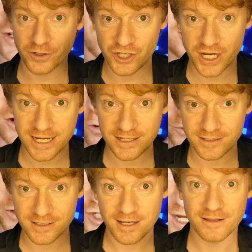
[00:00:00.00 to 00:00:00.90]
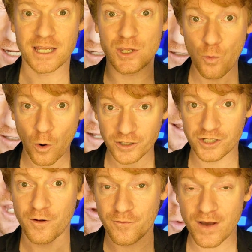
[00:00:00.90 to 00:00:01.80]
the genes that you want
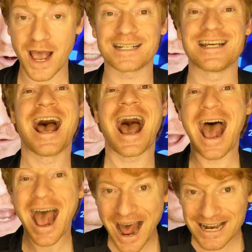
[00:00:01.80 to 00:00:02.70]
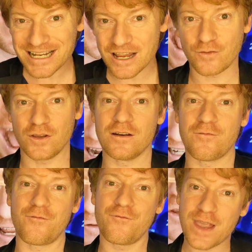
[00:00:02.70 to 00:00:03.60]
to affect and if you
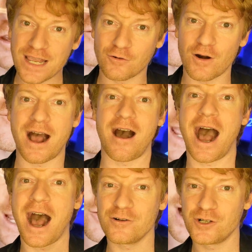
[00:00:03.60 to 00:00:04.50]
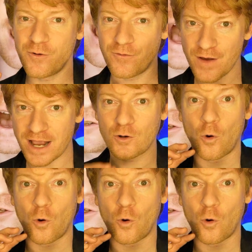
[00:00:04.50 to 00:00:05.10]
can figure out how to affect